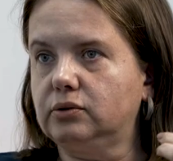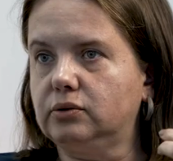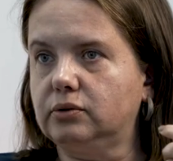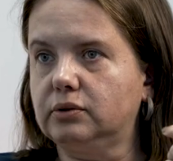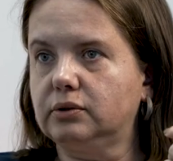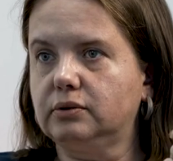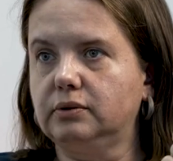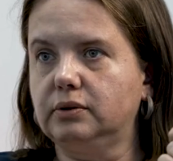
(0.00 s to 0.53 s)
or
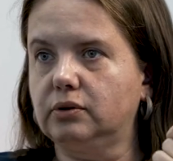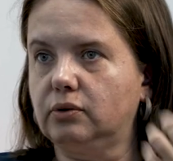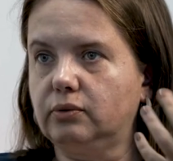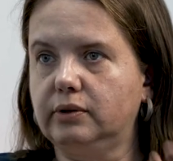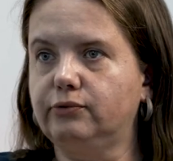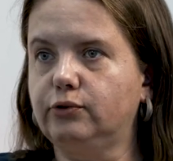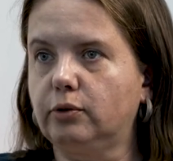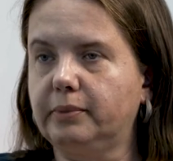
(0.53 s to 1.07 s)

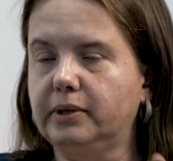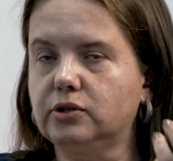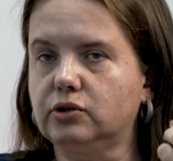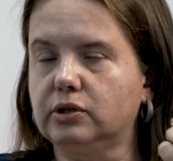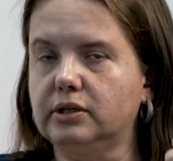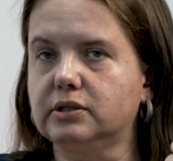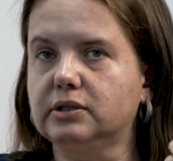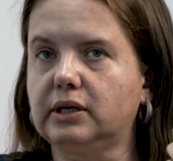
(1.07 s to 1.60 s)

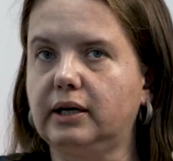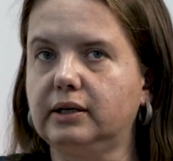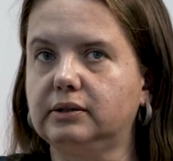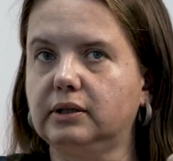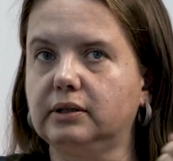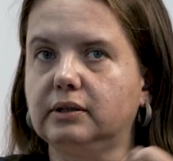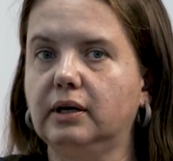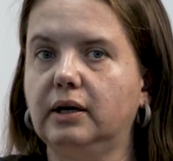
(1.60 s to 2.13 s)
information, insight
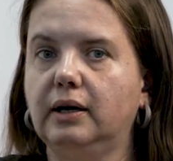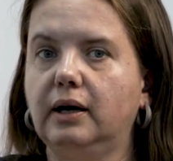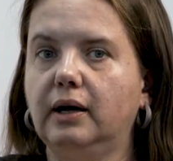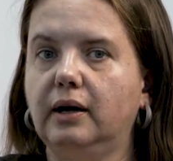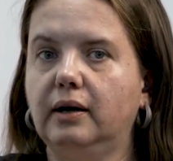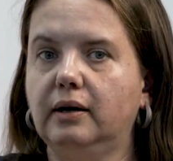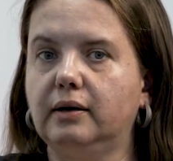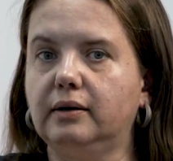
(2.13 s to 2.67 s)
and
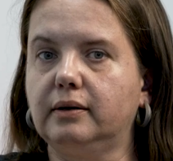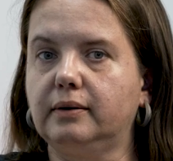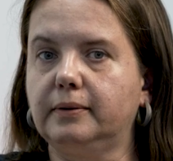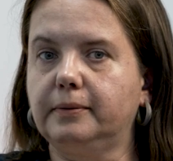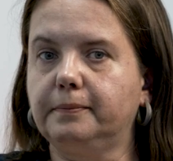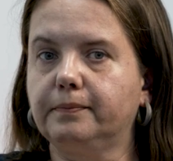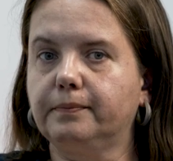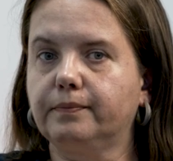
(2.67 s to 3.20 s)

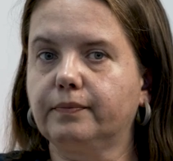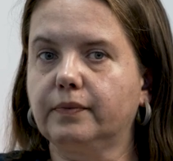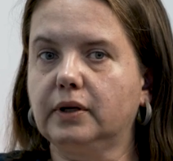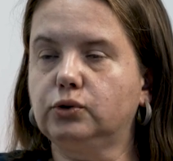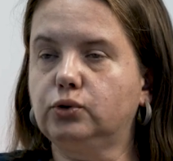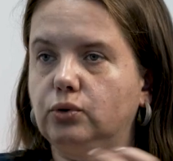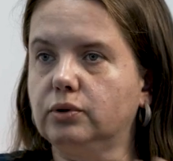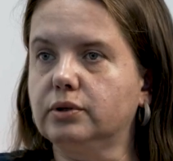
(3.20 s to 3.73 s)

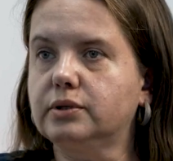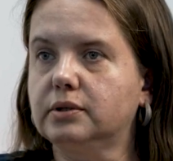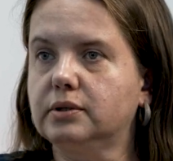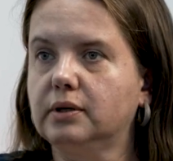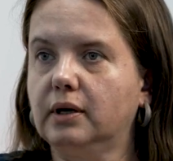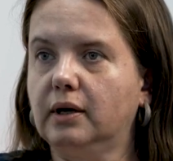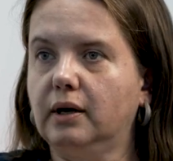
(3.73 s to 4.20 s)
tools.